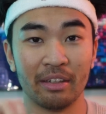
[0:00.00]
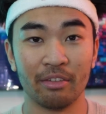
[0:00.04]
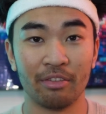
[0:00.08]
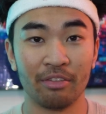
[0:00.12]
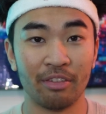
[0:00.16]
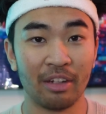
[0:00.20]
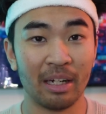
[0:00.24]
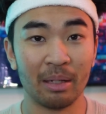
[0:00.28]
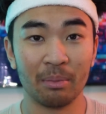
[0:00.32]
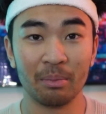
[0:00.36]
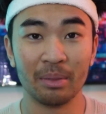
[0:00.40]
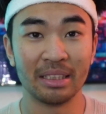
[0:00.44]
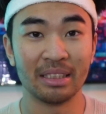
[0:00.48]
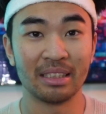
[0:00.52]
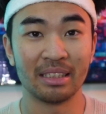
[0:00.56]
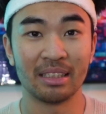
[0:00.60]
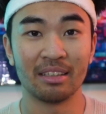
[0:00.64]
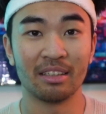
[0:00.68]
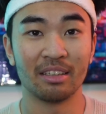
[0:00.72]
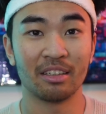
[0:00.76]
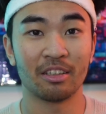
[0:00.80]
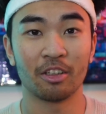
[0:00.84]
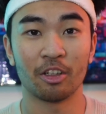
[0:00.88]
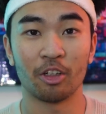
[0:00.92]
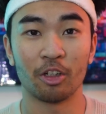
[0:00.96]
the family's a
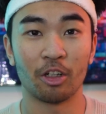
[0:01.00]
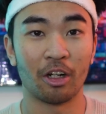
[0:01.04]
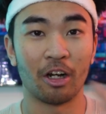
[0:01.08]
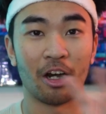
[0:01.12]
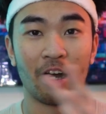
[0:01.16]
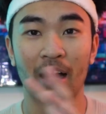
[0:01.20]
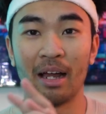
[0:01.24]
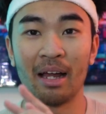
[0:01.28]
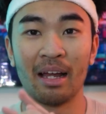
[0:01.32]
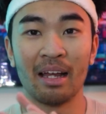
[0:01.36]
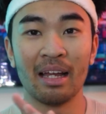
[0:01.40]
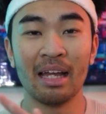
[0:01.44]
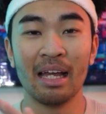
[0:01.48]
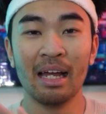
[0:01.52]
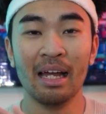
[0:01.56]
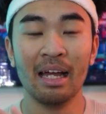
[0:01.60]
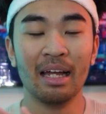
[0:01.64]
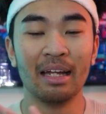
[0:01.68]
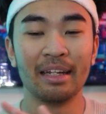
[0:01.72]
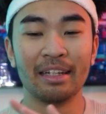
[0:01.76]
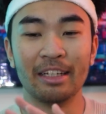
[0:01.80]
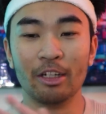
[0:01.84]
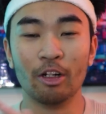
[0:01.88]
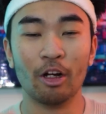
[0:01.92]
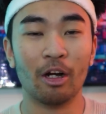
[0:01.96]
hooker, or,
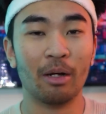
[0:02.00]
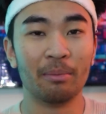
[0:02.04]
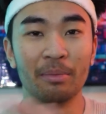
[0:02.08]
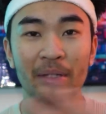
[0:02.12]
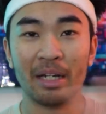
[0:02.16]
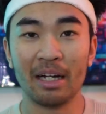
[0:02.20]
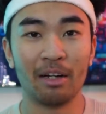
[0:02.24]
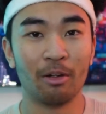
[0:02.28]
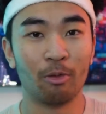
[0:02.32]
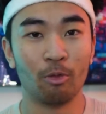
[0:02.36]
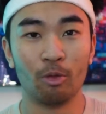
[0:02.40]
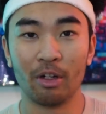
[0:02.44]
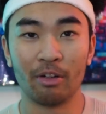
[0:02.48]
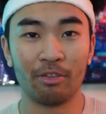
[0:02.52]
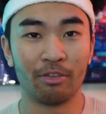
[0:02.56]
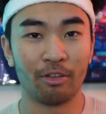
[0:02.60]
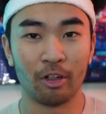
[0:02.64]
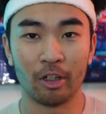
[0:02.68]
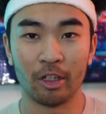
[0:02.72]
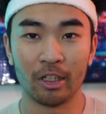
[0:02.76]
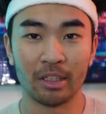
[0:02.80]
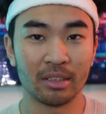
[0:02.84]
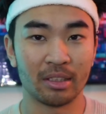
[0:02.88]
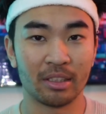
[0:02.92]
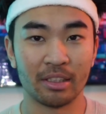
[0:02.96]
I'm not
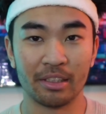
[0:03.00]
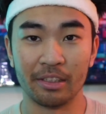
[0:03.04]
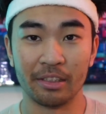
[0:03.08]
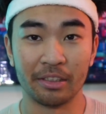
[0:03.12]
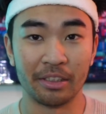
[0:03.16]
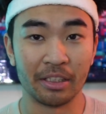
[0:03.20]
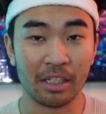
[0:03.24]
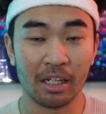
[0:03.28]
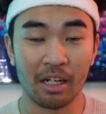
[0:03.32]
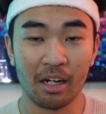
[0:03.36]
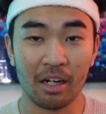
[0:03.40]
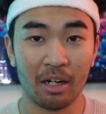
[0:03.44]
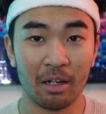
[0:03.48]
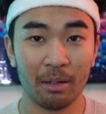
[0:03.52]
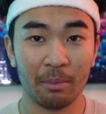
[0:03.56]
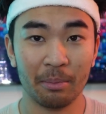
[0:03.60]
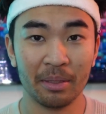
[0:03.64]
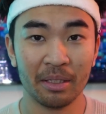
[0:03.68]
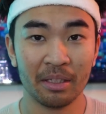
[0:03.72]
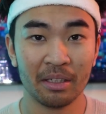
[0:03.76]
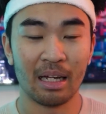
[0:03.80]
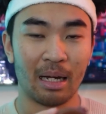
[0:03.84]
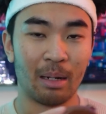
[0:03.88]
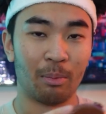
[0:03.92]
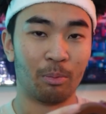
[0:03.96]
referring to the job.
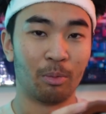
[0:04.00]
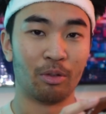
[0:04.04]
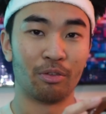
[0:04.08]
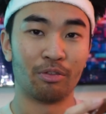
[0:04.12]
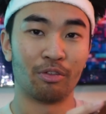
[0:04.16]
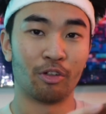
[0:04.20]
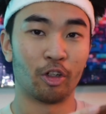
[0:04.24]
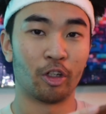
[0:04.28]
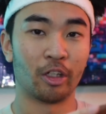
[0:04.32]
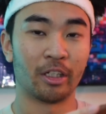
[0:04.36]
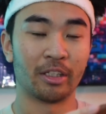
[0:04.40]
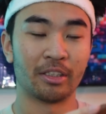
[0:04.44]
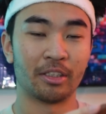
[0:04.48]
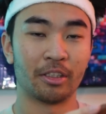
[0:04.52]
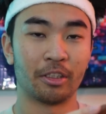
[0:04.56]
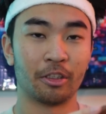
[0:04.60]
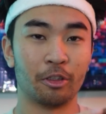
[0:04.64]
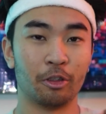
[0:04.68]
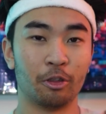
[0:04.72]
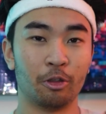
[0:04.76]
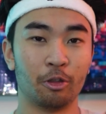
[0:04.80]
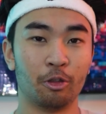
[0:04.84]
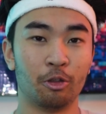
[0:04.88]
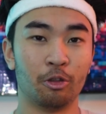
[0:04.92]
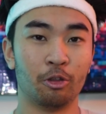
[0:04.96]
I'm referring
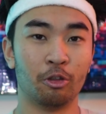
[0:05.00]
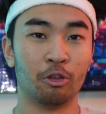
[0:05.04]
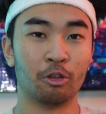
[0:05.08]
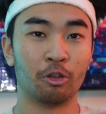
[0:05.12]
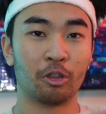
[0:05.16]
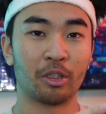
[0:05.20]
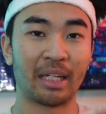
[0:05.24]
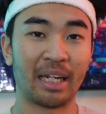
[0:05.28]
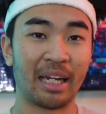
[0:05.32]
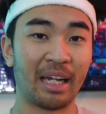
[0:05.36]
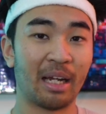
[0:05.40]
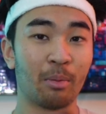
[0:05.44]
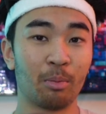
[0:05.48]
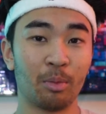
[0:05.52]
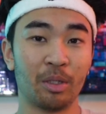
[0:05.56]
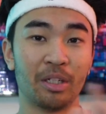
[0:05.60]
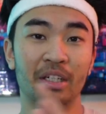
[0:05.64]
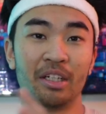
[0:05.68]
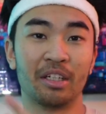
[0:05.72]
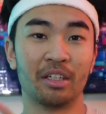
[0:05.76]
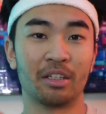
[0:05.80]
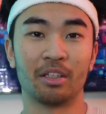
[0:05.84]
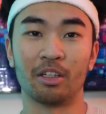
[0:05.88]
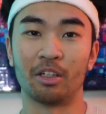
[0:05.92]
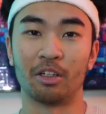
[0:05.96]
to Cameron
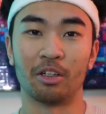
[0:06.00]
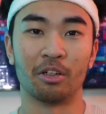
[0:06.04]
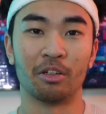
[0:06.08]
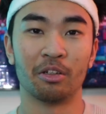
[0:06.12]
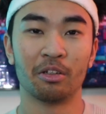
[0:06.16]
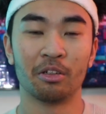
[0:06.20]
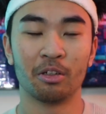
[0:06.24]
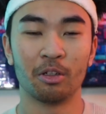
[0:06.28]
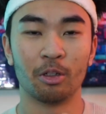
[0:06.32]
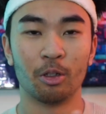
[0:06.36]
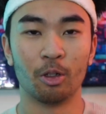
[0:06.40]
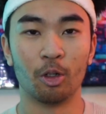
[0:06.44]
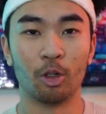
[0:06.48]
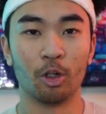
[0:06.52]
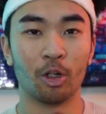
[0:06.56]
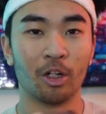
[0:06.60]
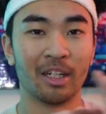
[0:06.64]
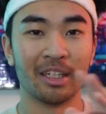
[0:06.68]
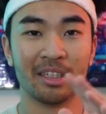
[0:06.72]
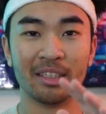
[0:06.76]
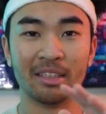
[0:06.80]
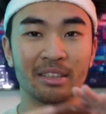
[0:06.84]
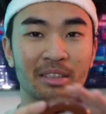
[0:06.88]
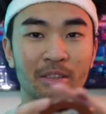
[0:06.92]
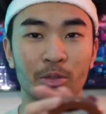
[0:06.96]
Hooker or
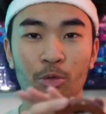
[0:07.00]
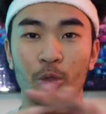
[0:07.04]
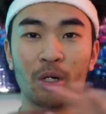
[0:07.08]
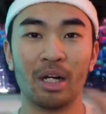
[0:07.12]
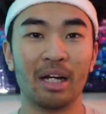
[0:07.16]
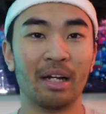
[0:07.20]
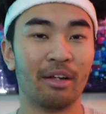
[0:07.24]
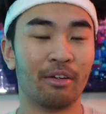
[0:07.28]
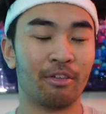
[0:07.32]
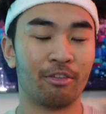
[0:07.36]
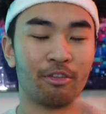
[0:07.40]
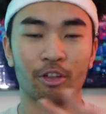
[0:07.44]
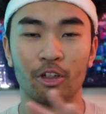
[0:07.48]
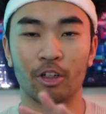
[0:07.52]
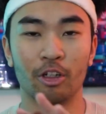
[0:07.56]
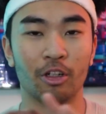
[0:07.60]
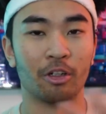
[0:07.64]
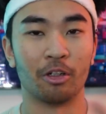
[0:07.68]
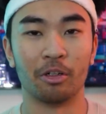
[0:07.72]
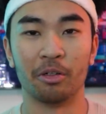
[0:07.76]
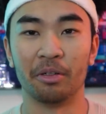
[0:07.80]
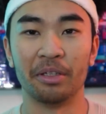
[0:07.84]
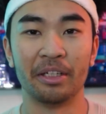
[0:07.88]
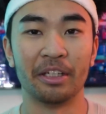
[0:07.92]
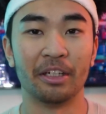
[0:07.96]
his wife
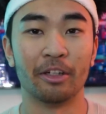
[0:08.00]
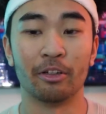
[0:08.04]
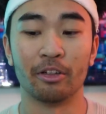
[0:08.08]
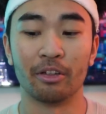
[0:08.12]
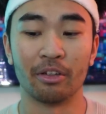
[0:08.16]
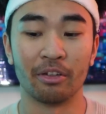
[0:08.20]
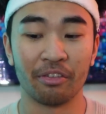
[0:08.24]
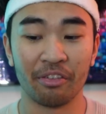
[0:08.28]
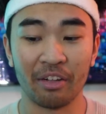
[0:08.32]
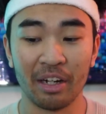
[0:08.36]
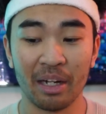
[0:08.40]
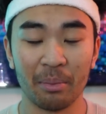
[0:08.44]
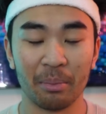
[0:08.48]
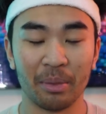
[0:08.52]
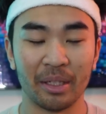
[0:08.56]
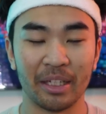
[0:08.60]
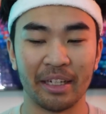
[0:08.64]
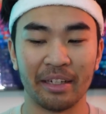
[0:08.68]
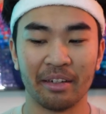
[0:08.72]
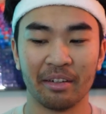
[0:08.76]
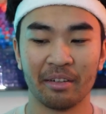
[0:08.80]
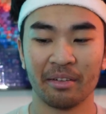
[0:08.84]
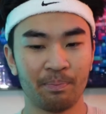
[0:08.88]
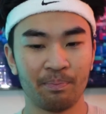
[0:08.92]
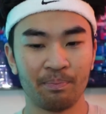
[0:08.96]
or, the
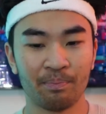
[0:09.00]
family.